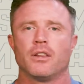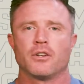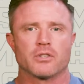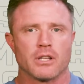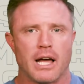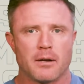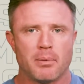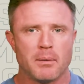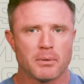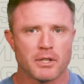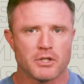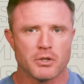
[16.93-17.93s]
There's a lot of
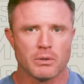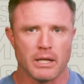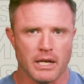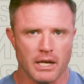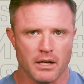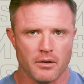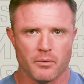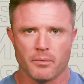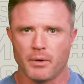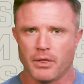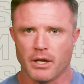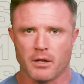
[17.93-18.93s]
people that you lead when
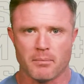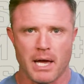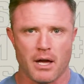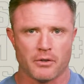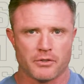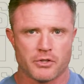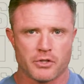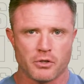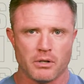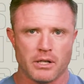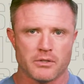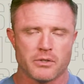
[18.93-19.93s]
we think about
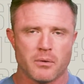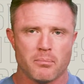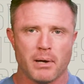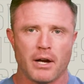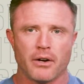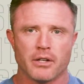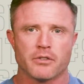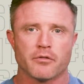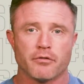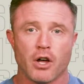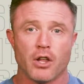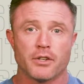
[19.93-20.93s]
students, parents,
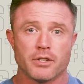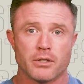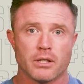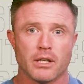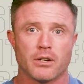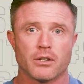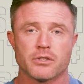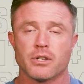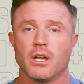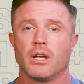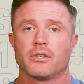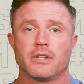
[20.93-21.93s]
volunteer leaders,
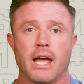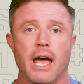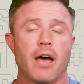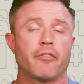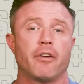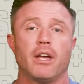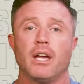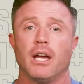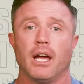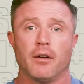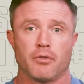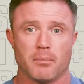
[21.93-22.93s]
staff,
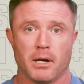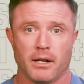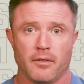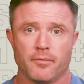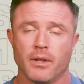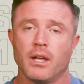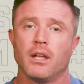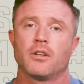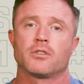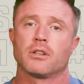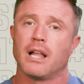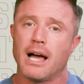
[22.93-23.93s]
everybody.
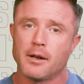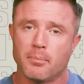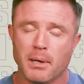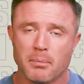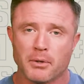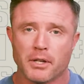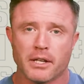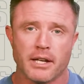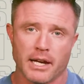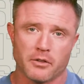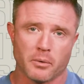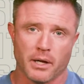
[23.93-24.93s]
There's a lot of people to
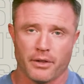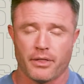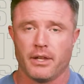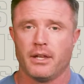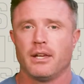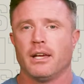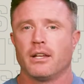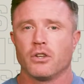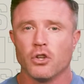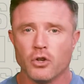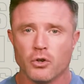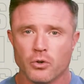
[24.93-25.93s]
connect with,
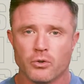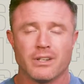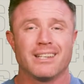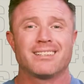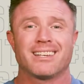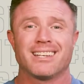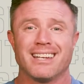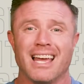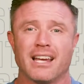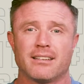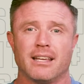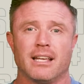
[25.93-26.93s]
and you need to
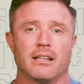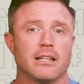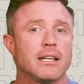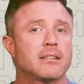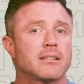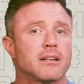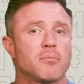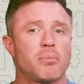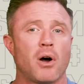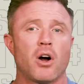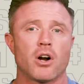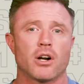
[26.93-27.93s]
connect at least in
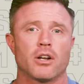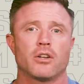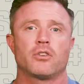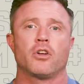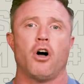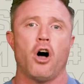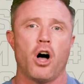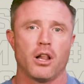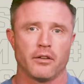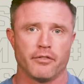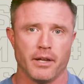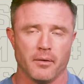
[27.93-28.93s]
part to
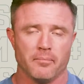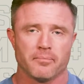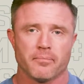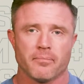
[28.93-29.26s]
all of them.